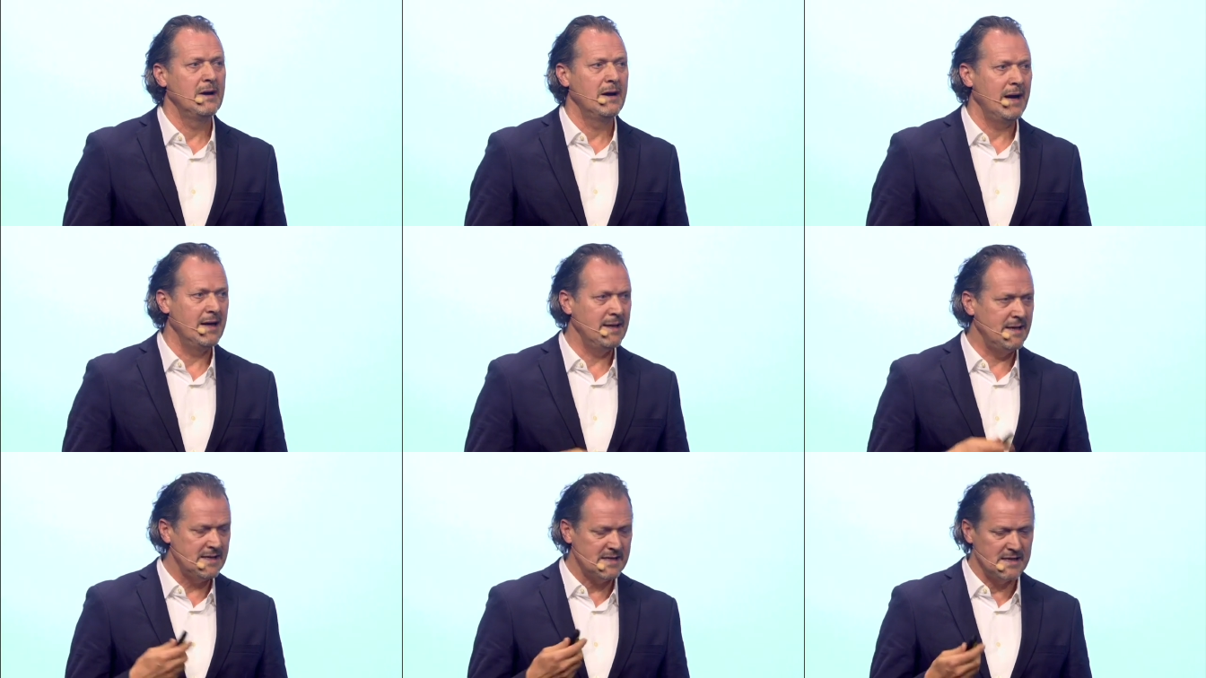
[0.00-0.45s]

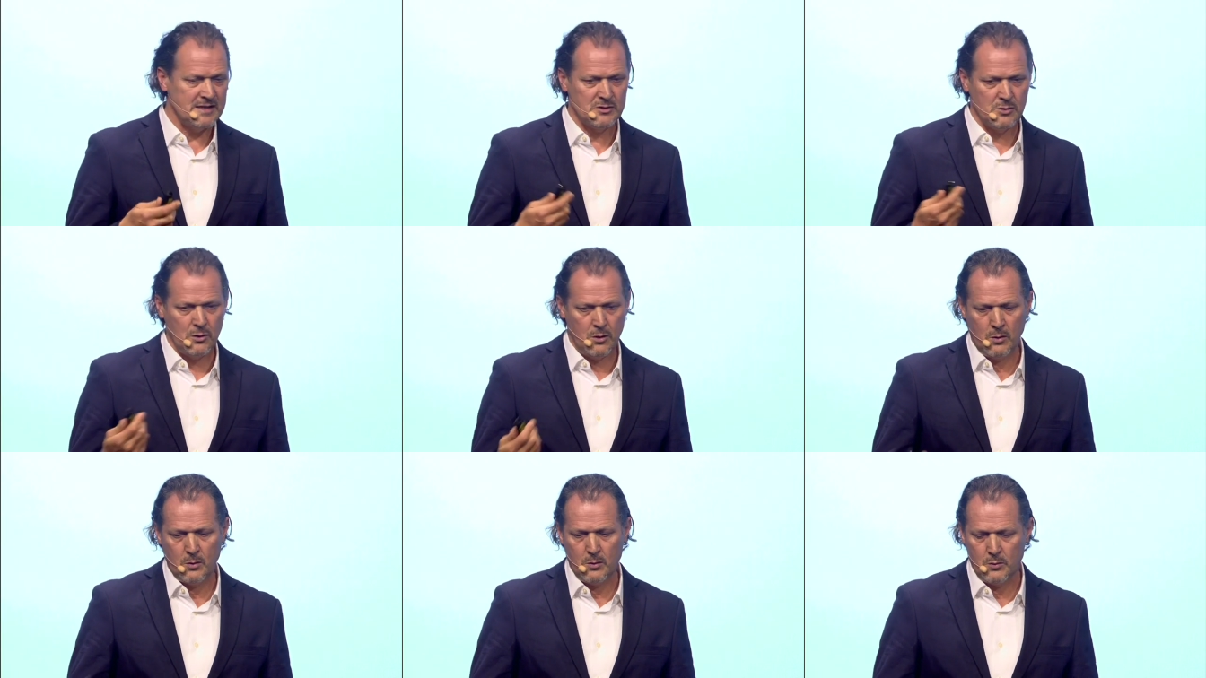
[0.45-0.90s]
and this is
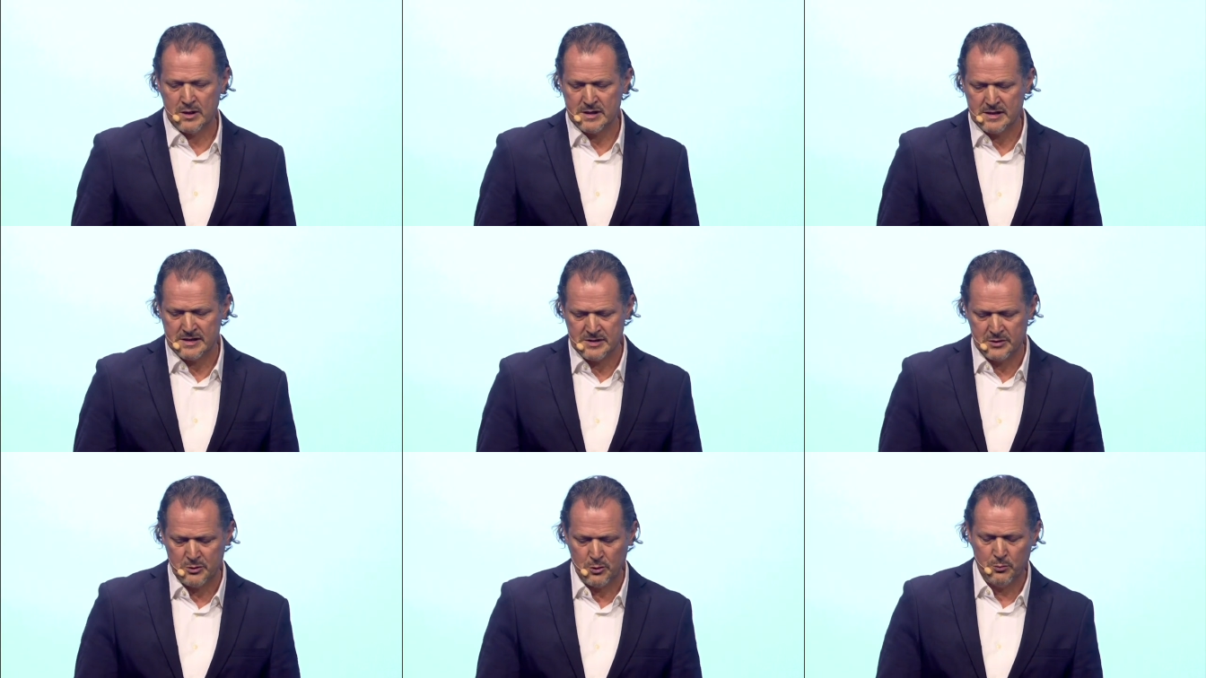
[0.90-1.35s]
all with
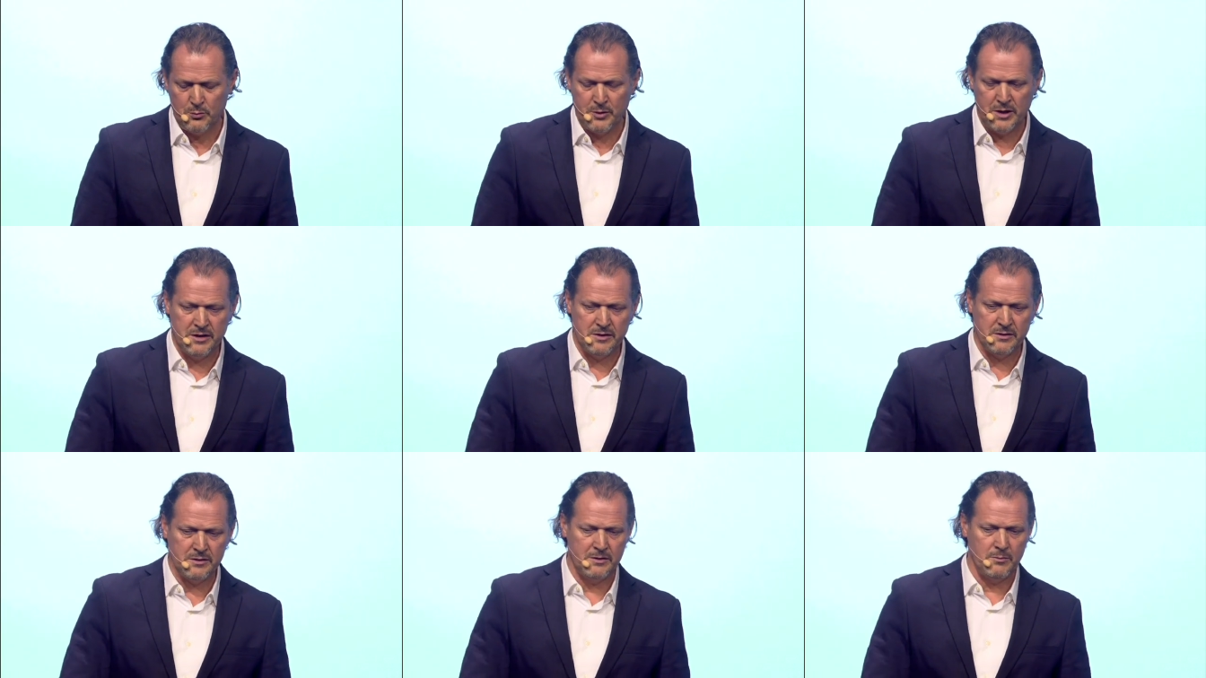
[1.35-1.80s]
this new
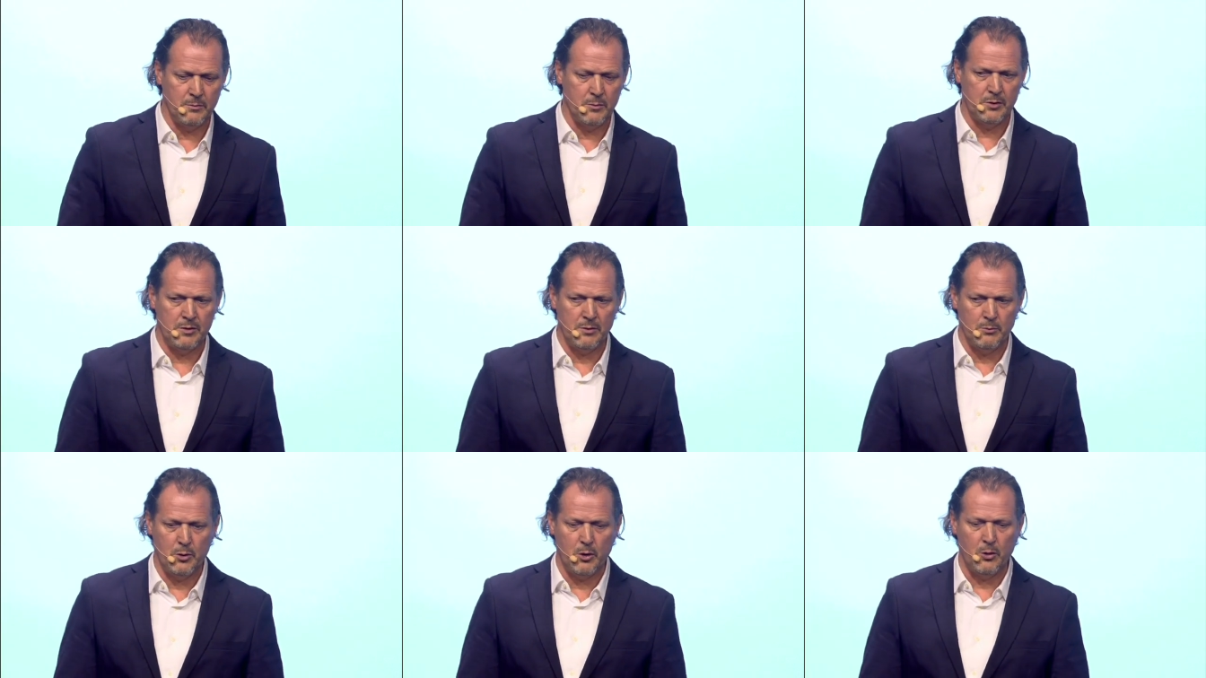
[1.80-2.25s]
media the,
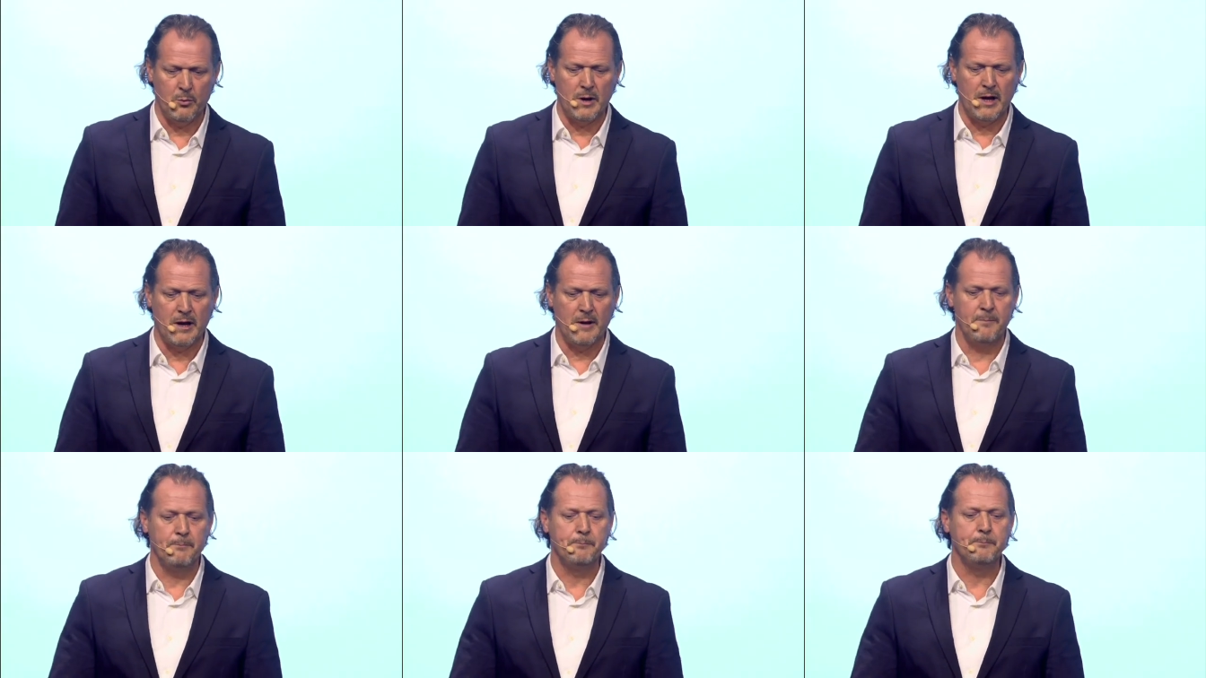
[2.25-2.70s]
the
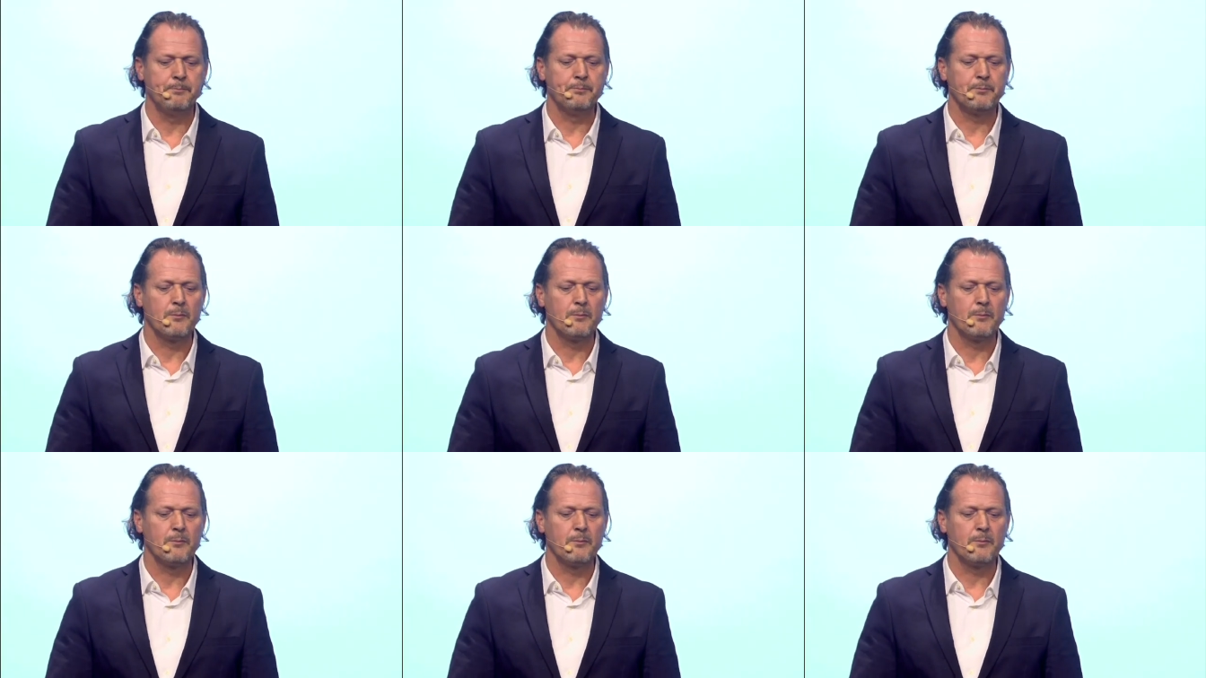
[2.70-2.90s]
mobile